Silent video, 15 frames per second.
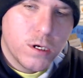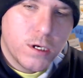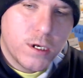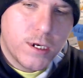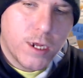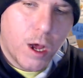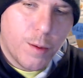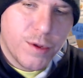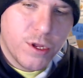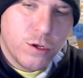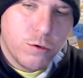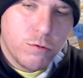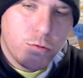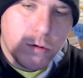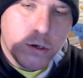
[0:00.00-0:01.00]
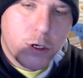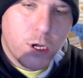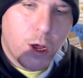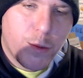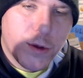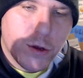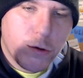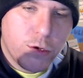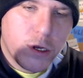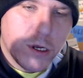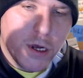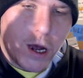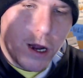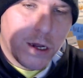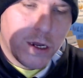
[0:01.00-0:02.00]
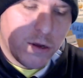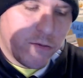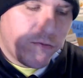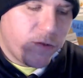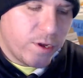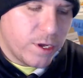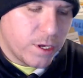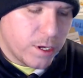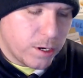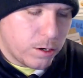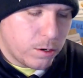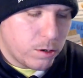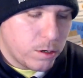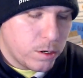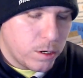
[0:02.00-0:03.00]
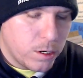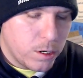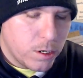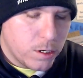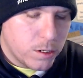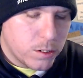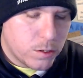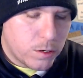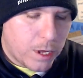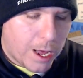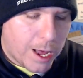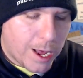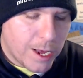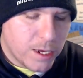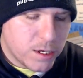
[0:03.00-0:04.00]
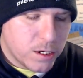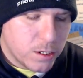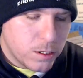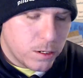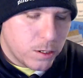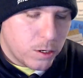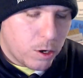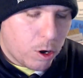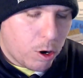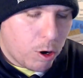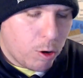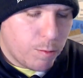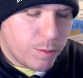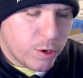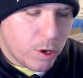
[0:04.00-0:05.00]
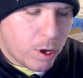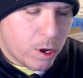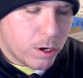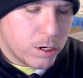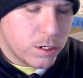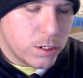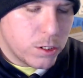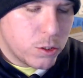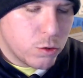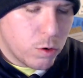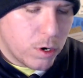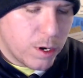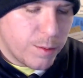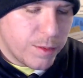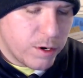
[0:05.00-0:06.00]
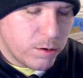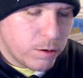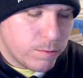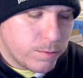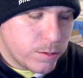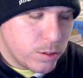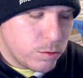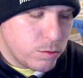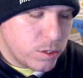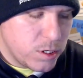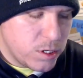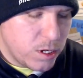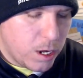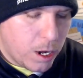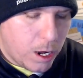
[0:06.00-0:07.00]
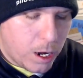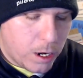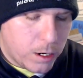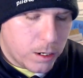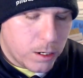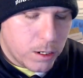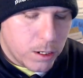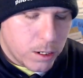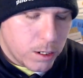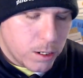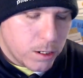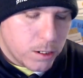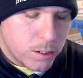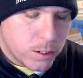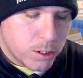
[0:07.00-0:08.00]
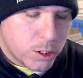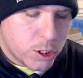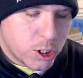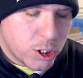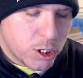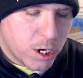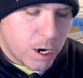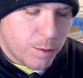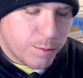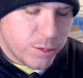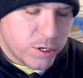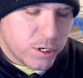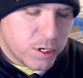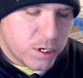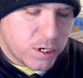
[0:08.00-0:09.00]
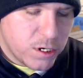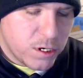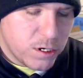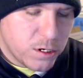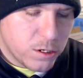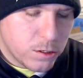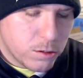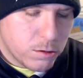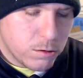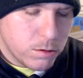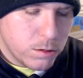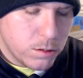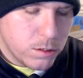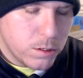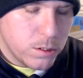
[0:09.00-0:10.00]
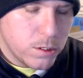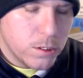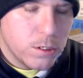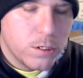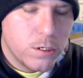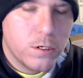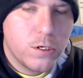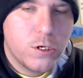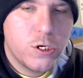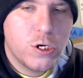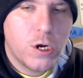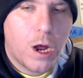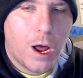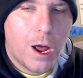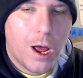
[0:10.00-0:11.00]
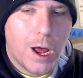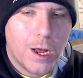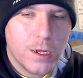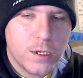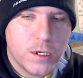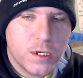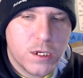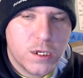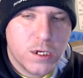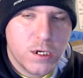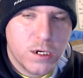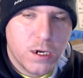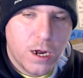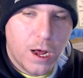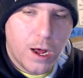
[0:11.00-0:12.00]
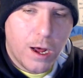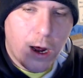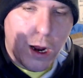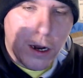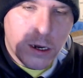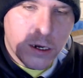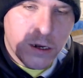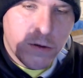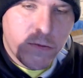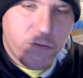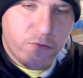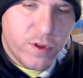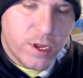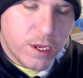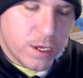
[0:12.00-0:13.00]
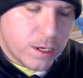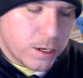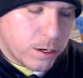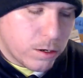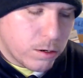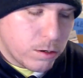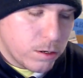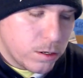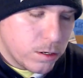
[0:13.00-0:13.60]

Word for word: WWE Elite figure. So guys, hope you all enjoy me reviewing the champ is here. John Cena Elite figure.